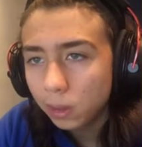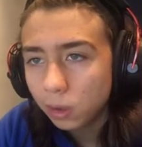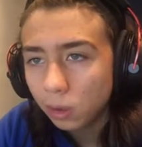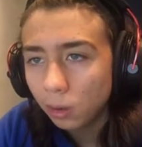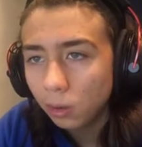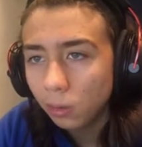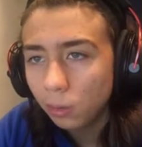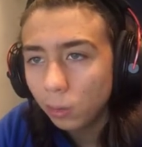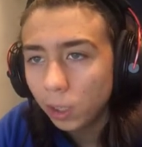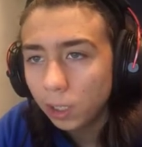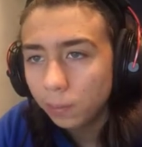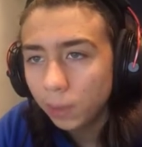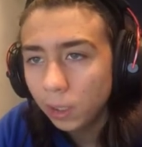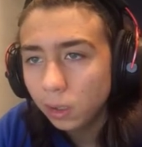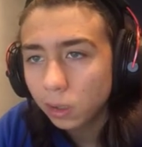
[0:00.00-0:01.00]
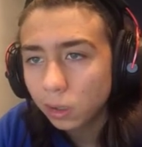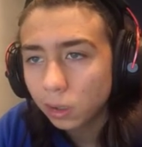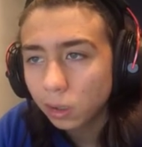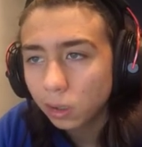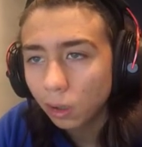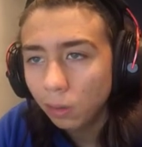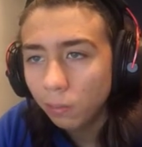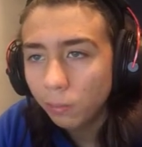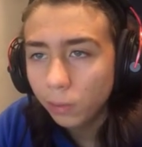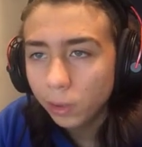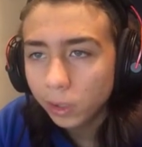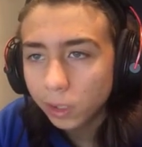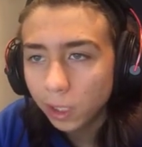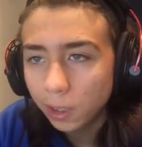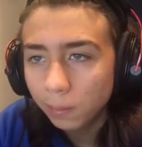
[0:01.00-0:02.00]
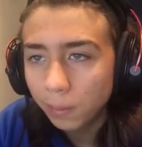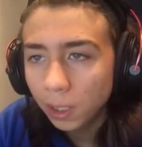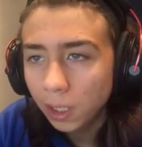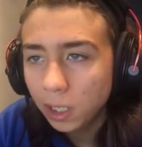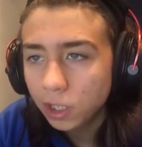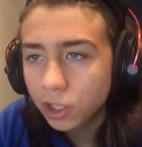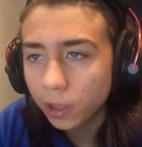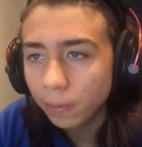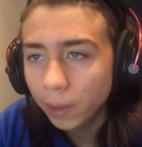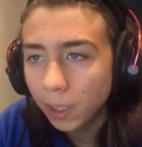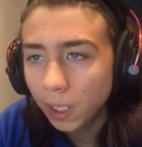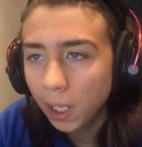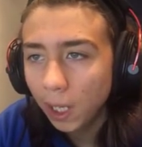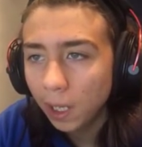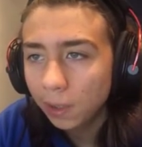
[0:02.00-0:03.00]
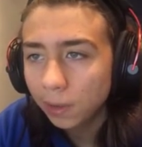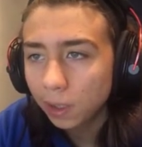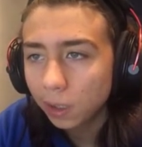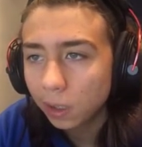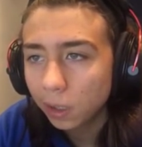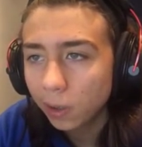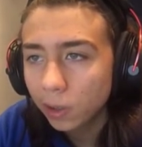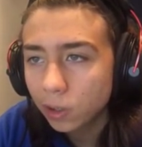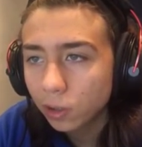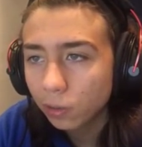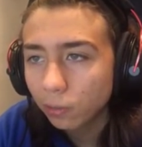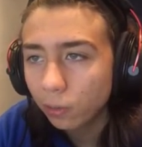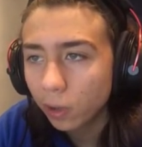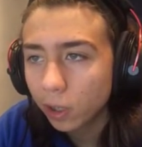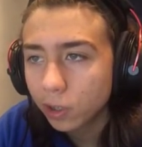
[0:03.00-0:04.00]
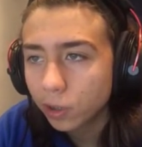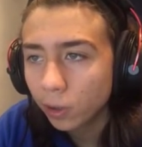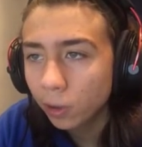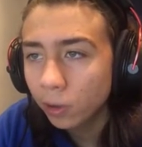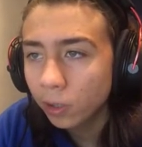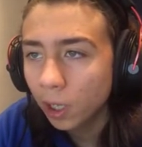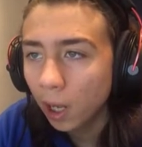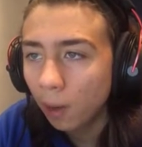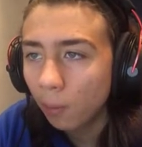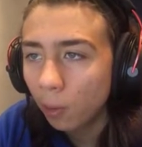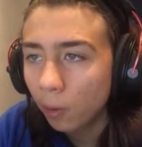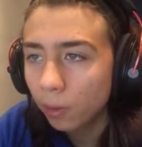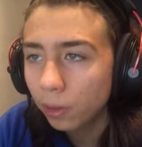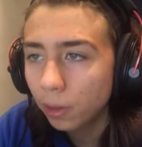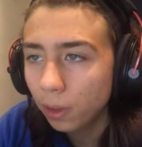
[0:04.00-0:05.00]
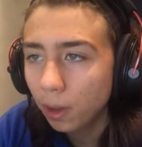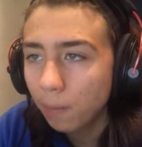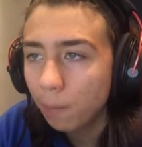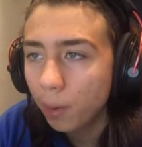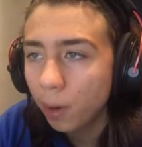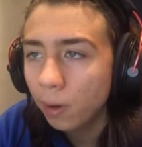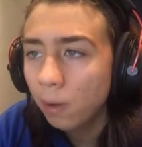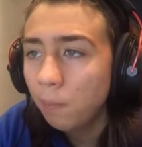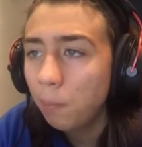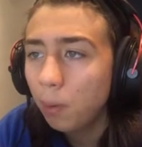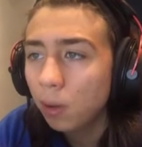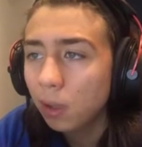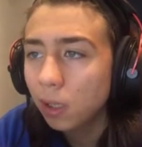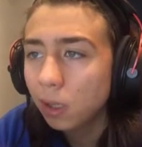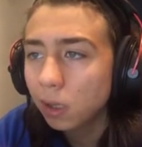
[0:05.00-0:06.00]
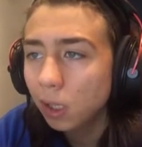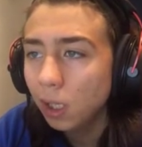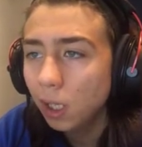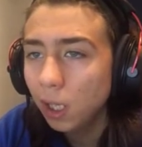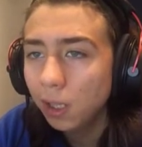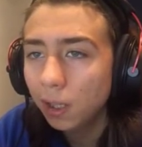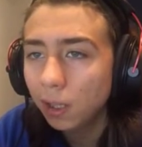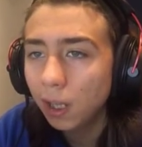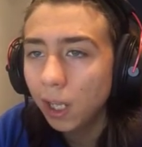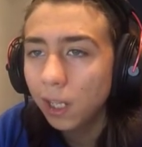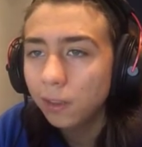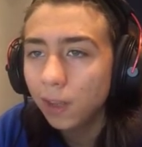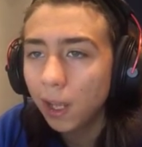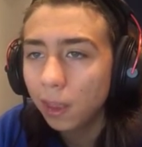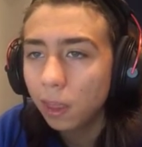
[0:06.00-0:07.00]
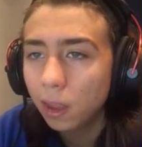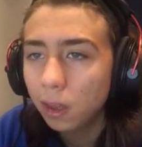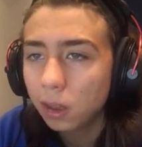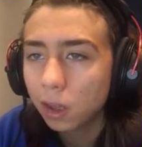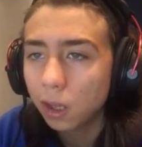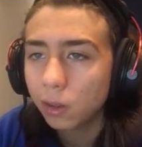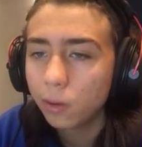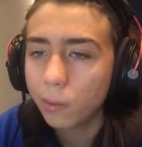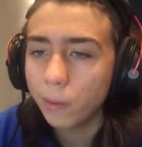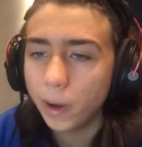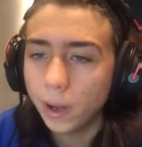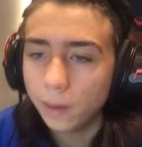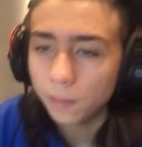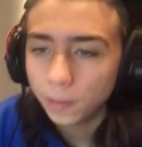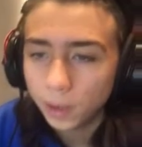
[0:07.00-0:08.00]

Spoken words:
So it meant some resentment in Germany and the search for a short, aborted imperial policy in the late 19th century.